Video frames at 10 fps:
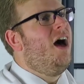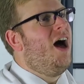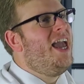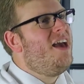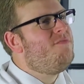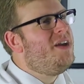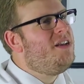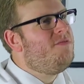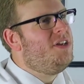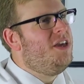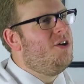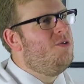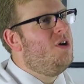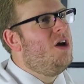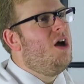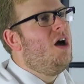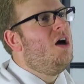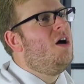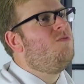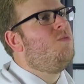I have made a video
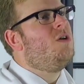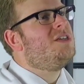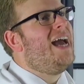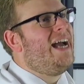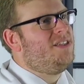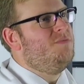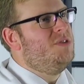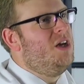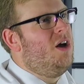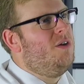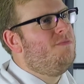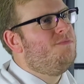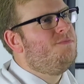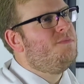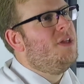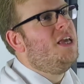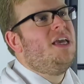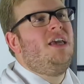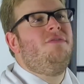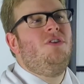of what atoms are.
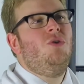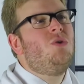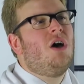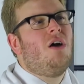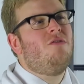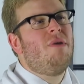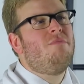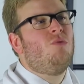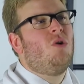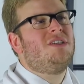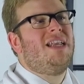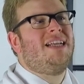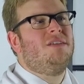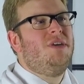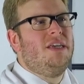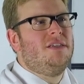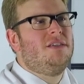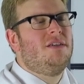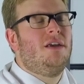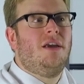If you can't remember what an atom
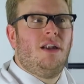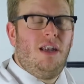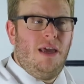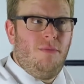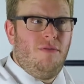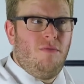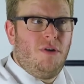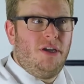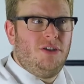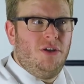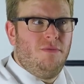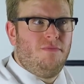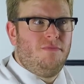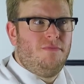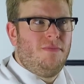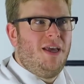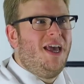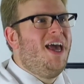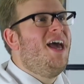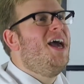is, let me remind you.
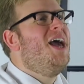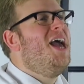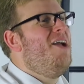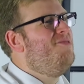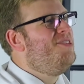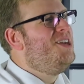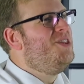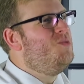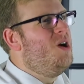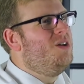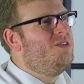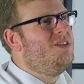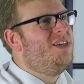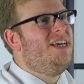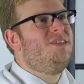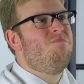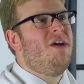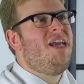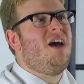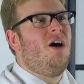Everything in the world is
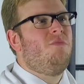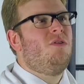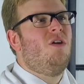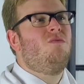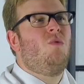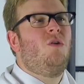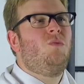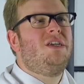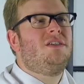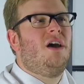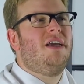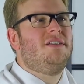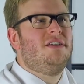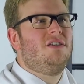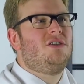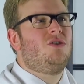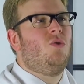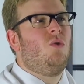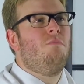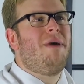made up of what we scientists
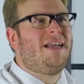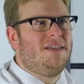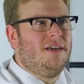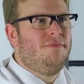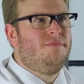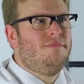call matter.